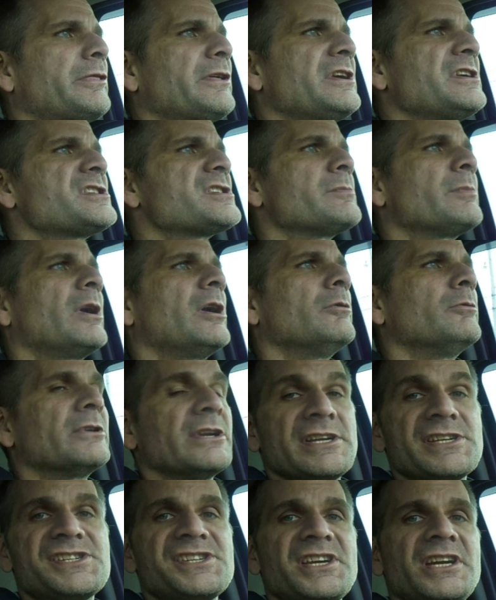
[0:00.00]
thinks about when
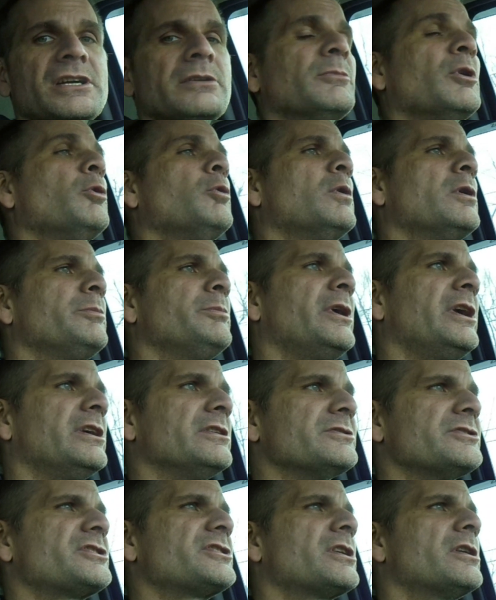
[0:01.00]
I say I'm a
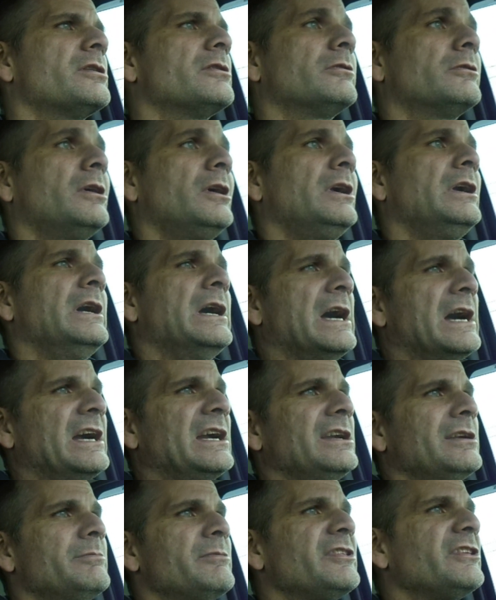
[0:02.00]
one-man show. I
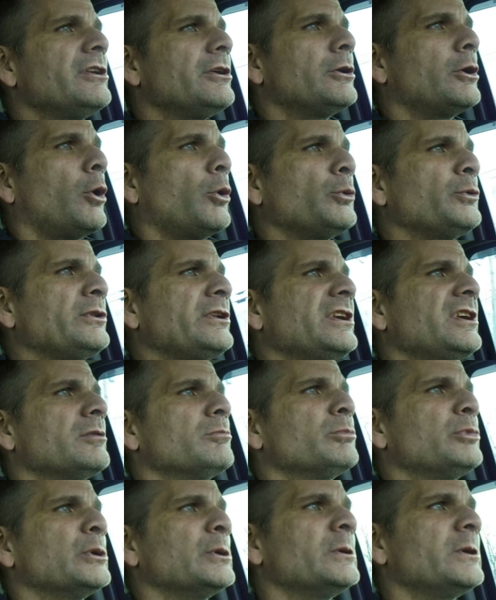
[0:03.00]
am the only
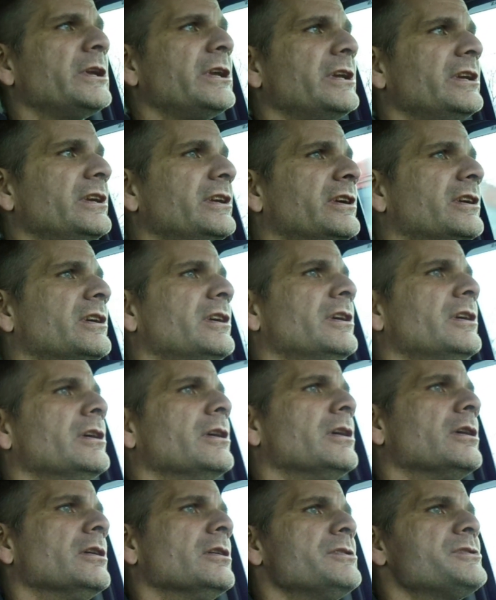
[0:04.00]
employee.
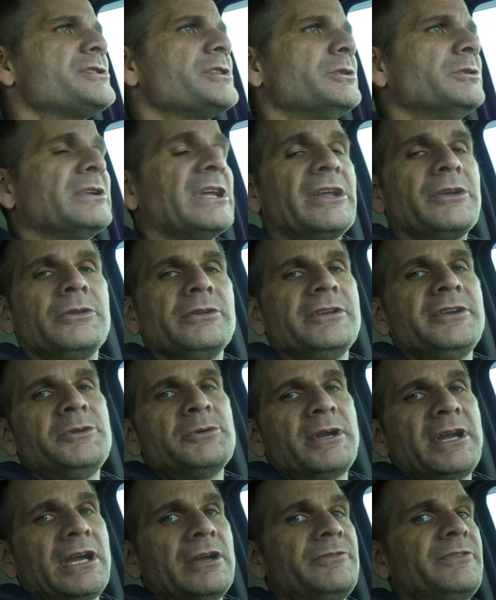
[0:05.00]
So not only do
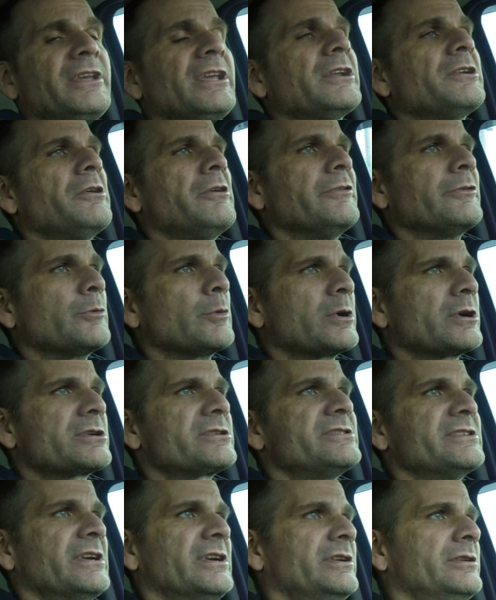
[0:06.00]
I have to get all the work
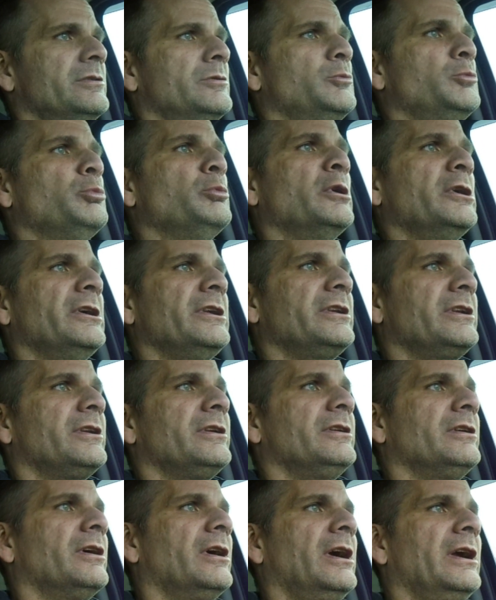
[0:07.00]
done, but
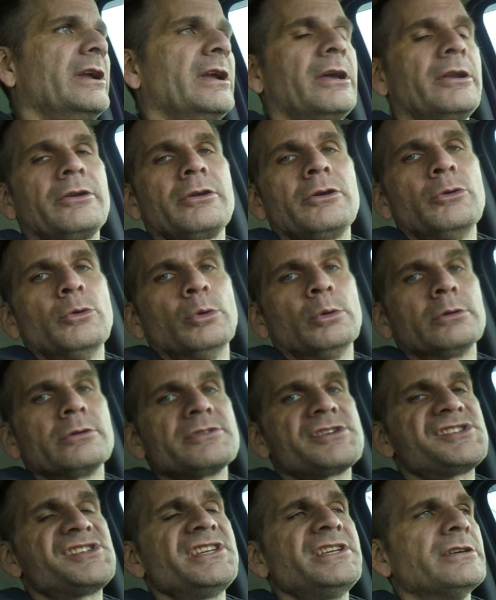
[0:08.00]
I got to go order
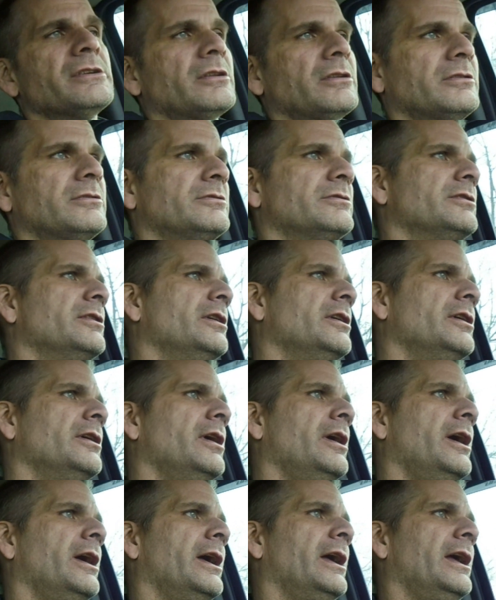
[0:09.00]
steel.
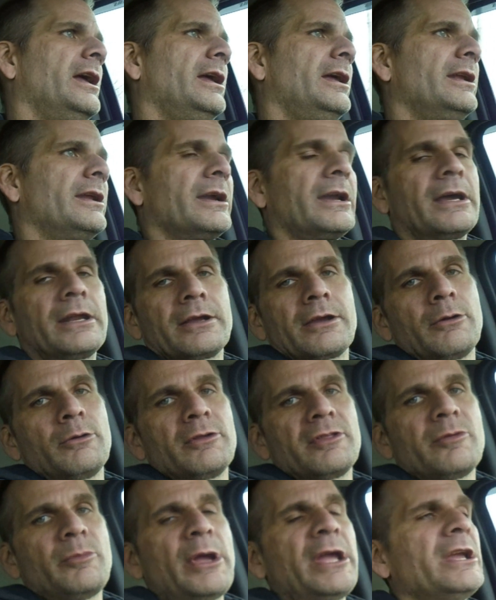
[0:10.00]
And I got to go to
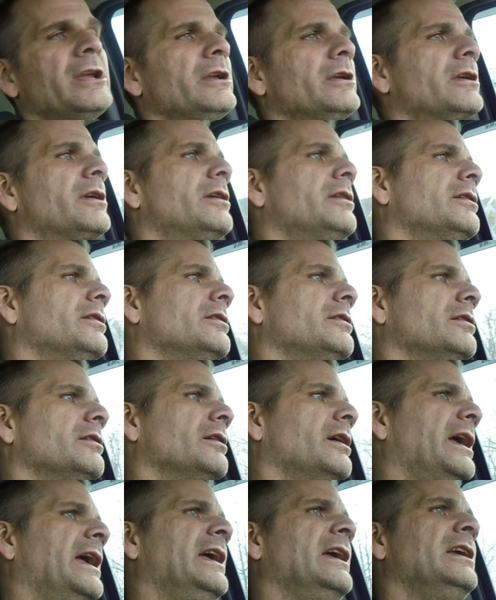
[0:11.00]
the bank.
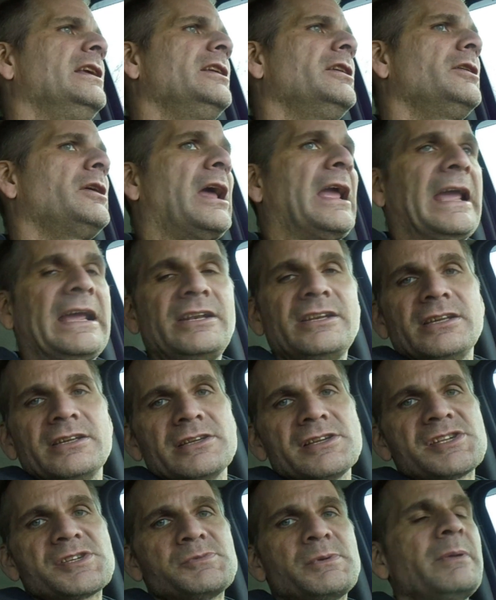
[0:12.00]
And I had
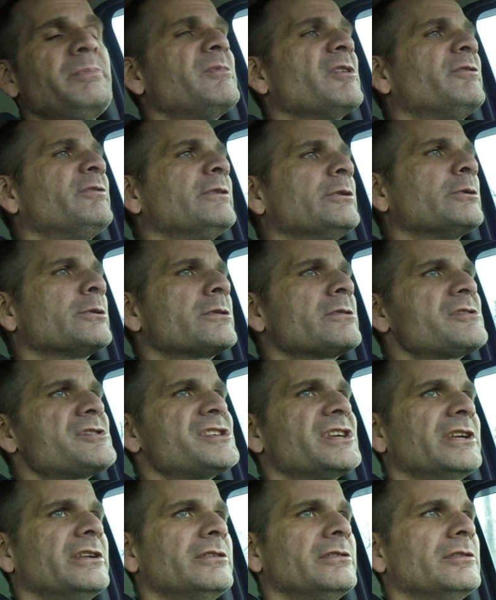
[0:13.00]
to sweep the floors
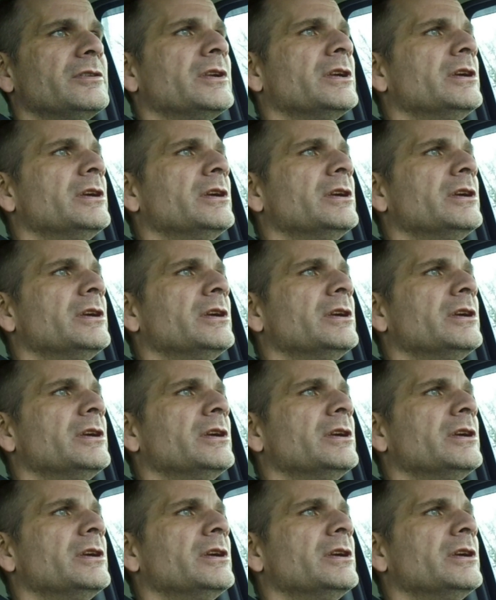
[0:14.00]
and